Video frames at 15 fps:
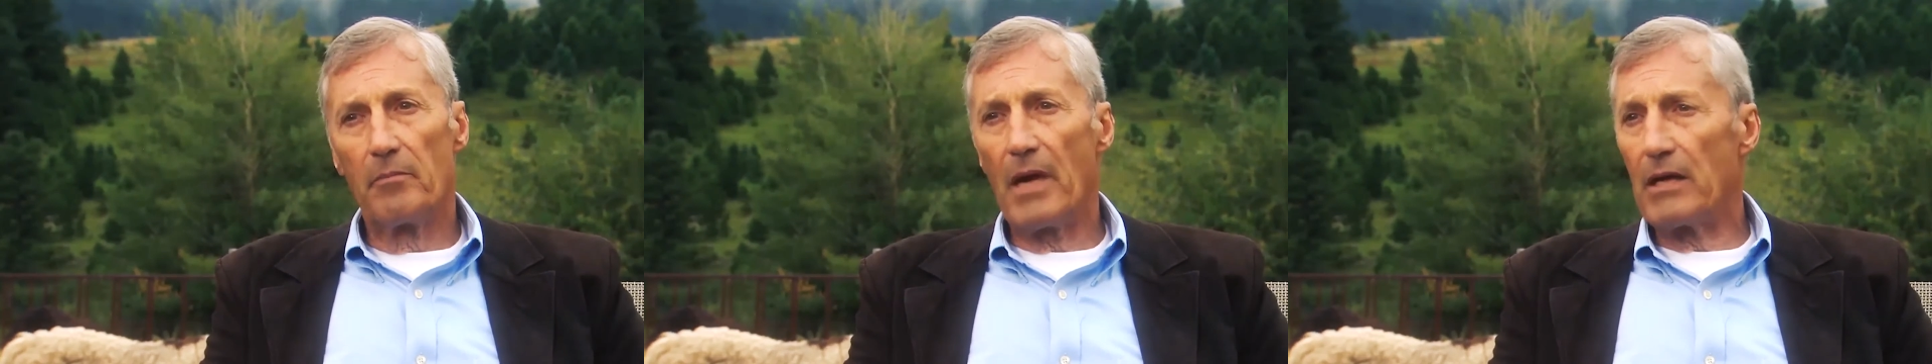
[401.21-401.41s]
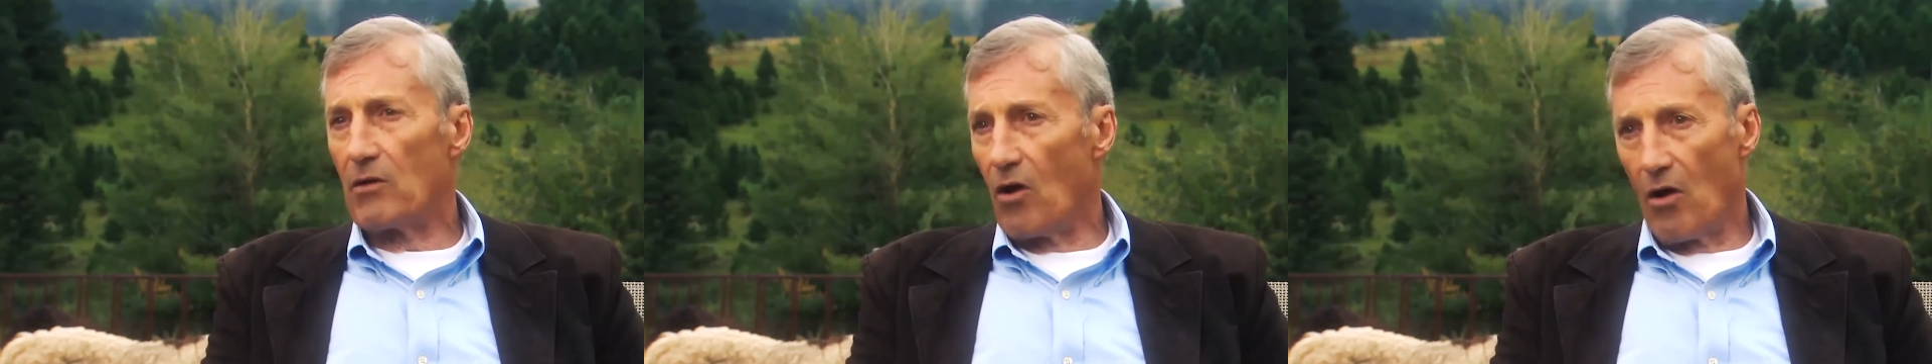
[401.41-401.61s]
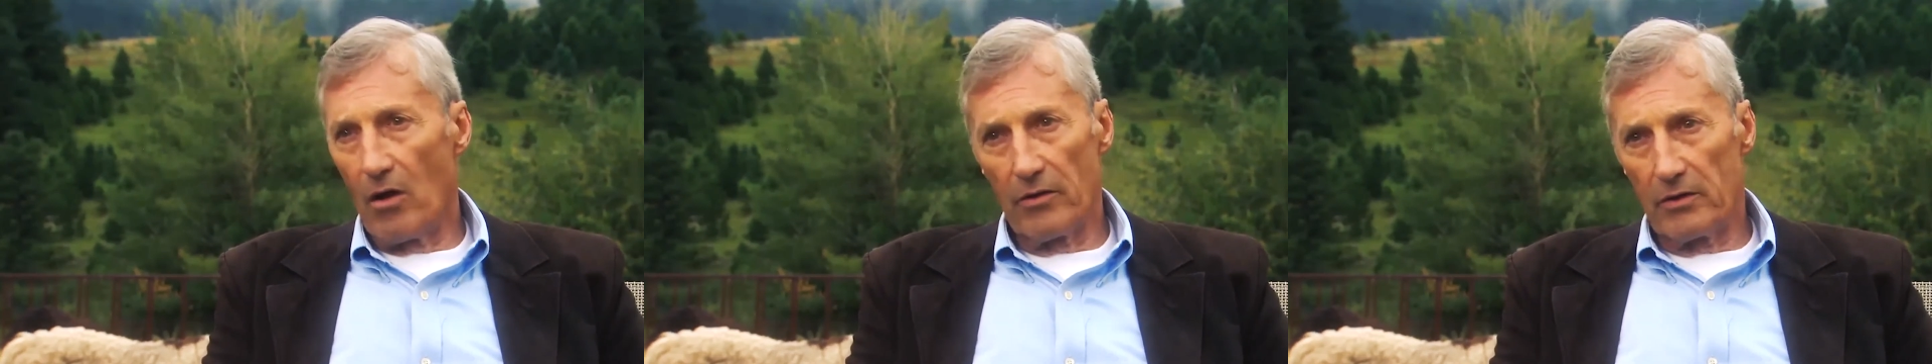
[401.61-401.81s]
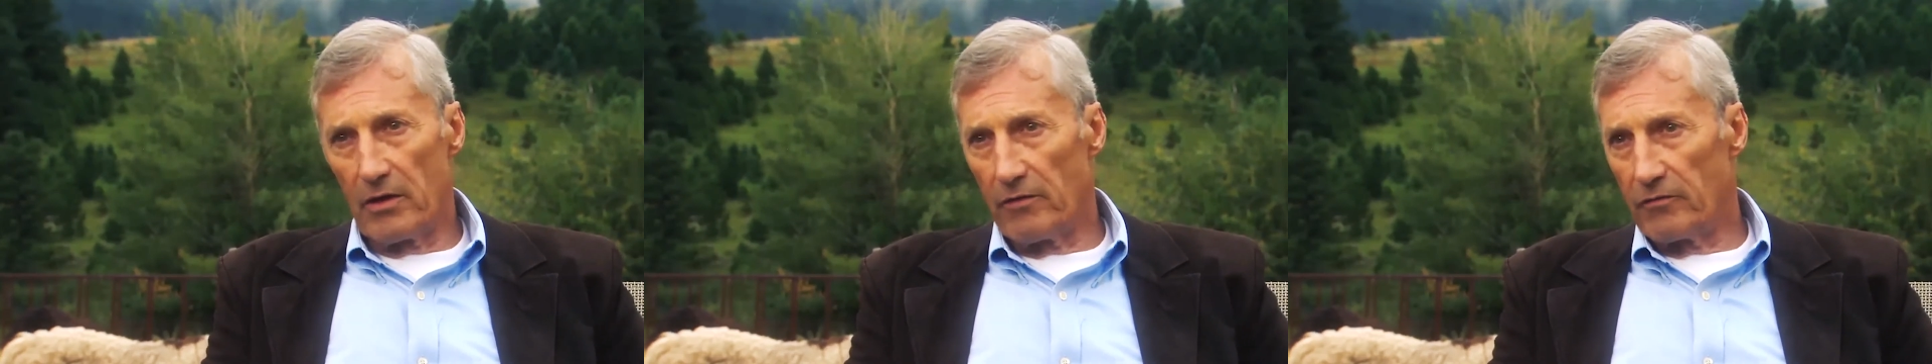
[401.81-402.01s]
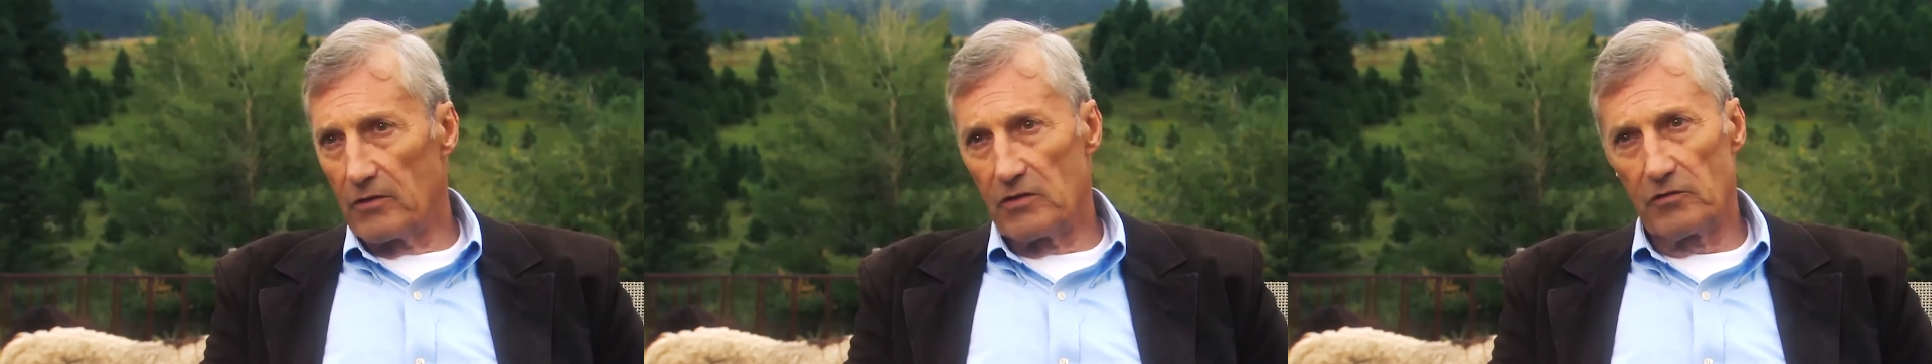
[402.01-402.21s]
made all the
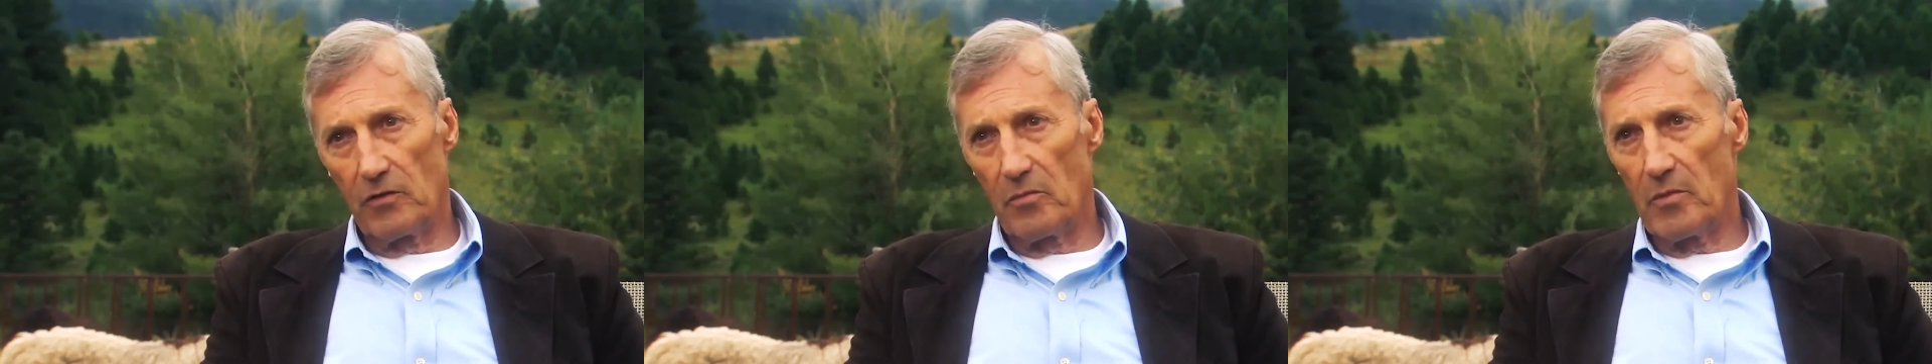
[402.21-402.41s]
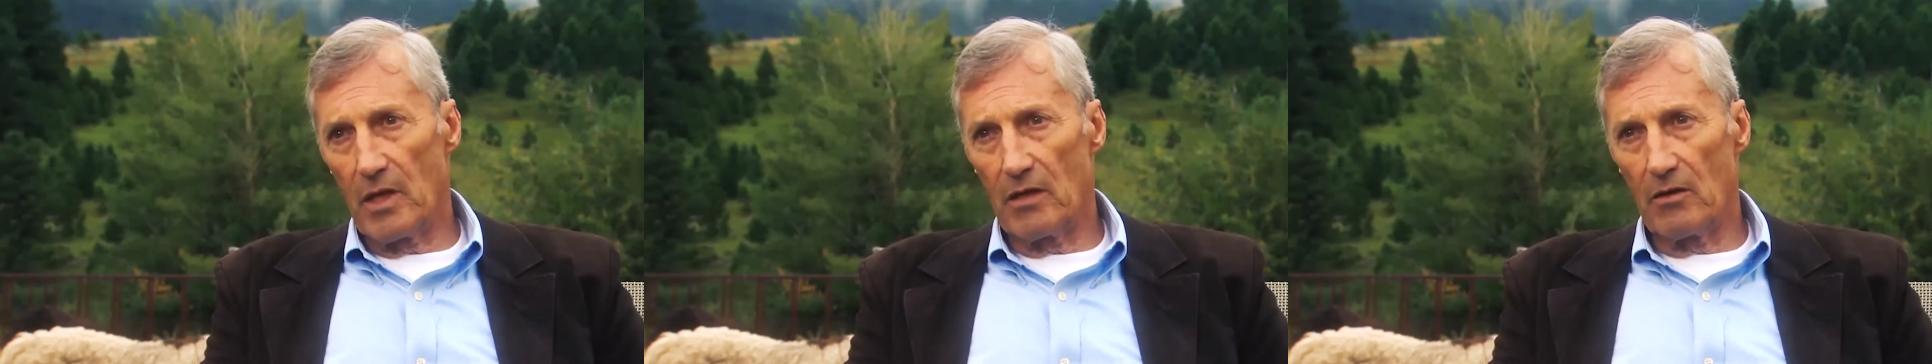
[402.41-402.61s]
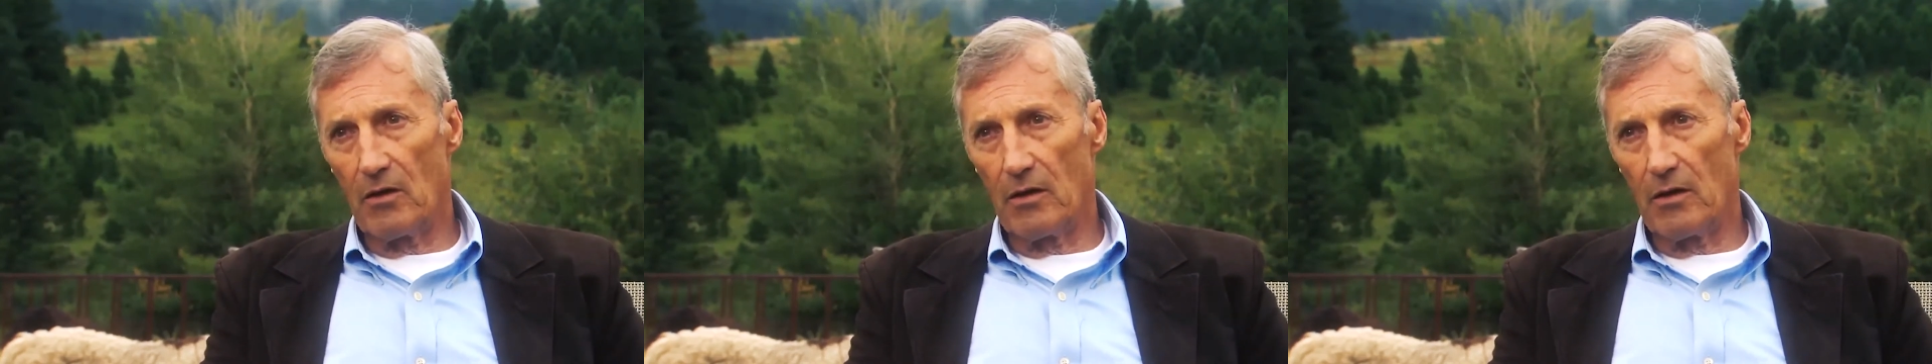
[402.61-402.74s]
difference from then